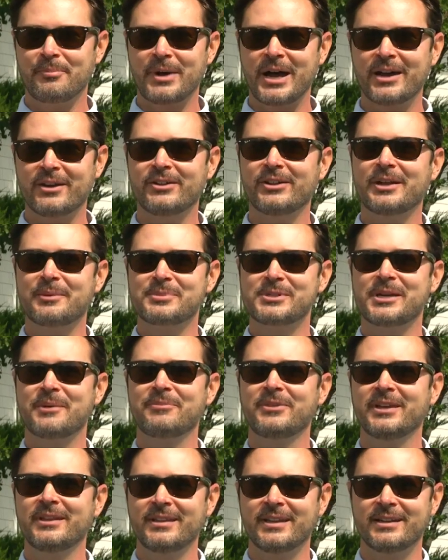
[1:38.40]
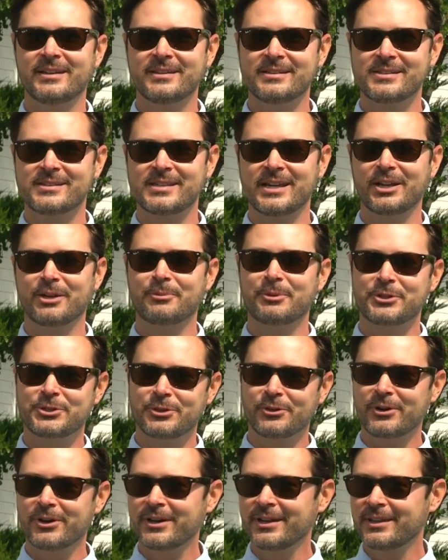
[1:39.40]
bottle up something that is
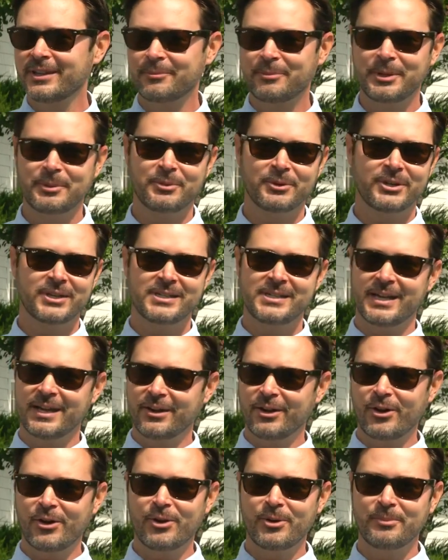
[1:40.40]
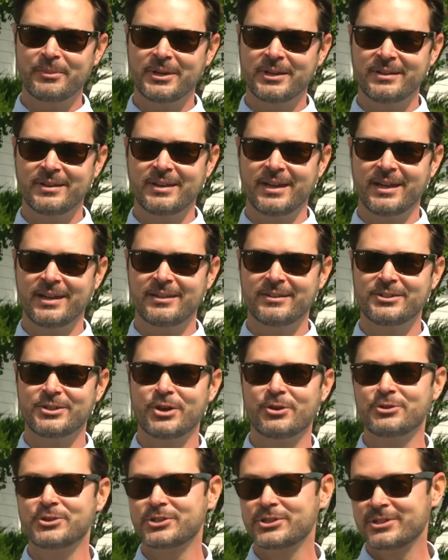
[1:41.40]
celebratory that people can take home and, and
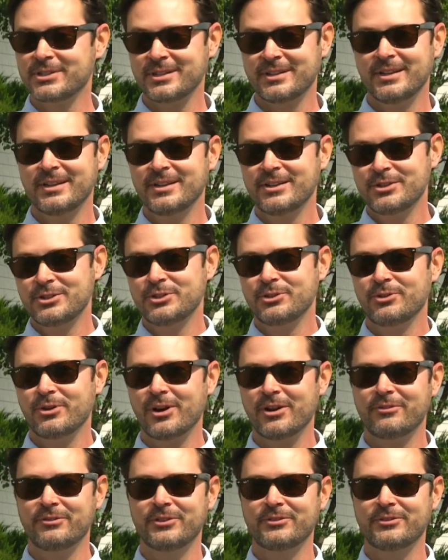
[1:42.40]
toast to our